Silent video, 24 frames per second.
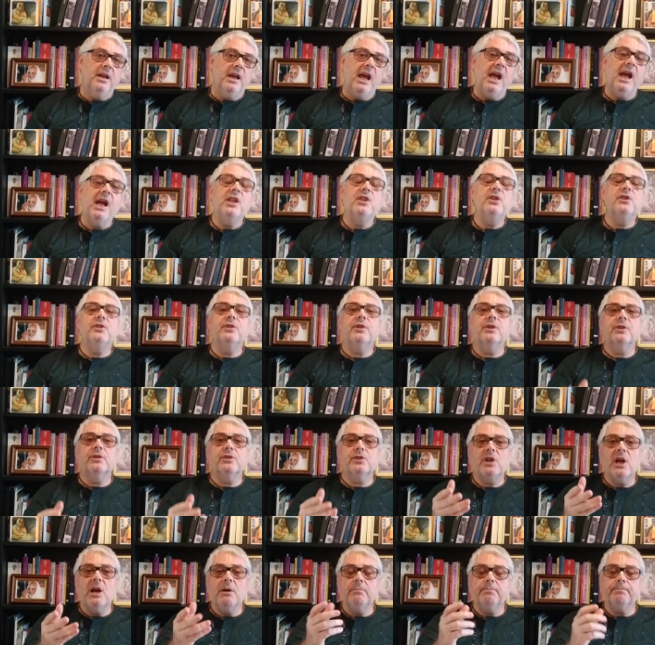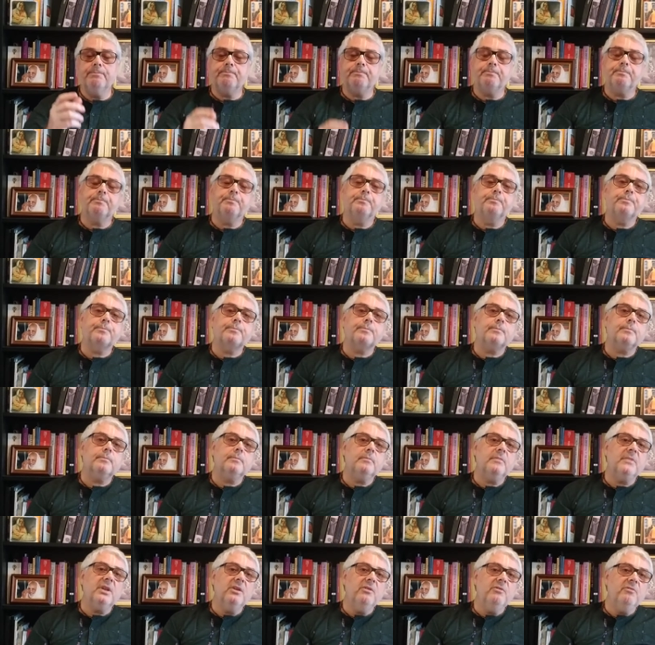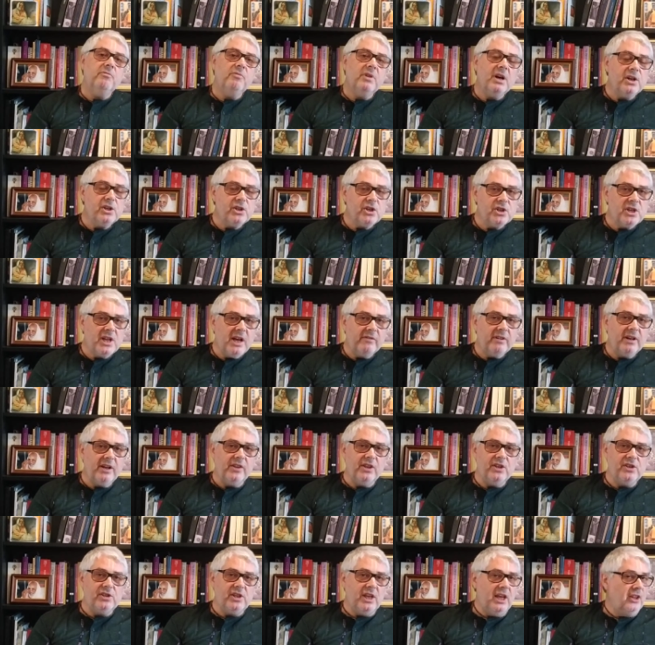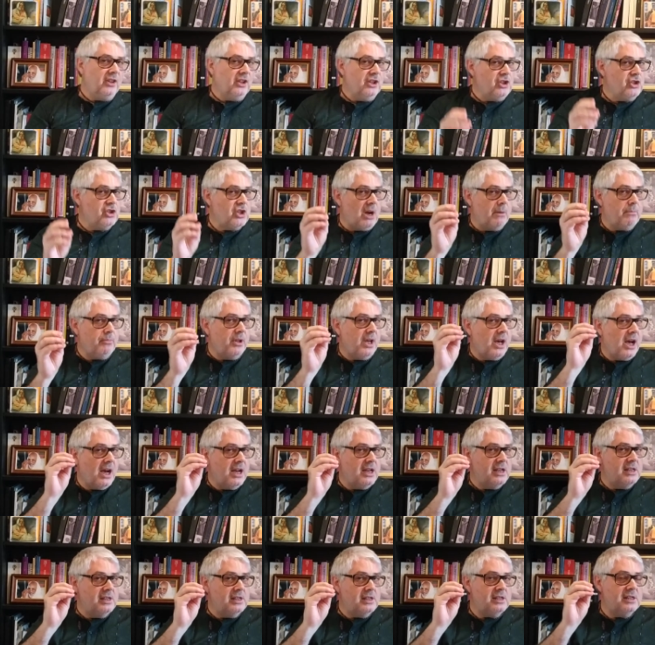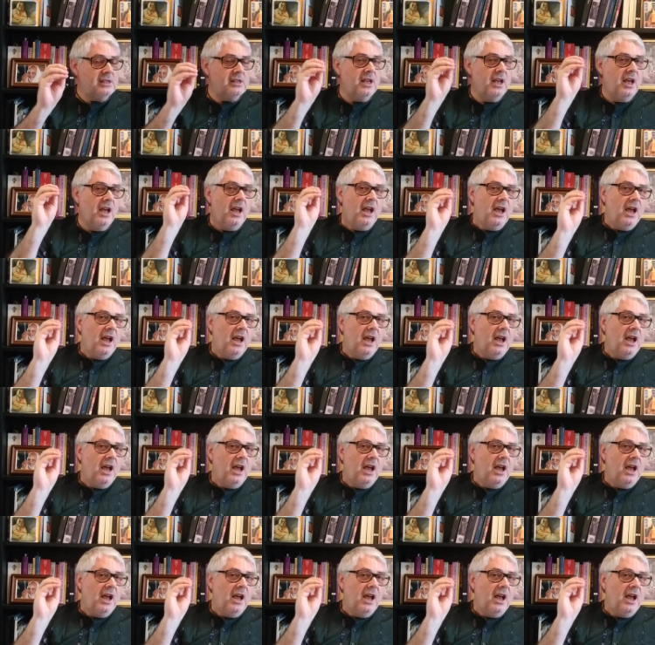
And some Vaishnava, they're saying this shabda is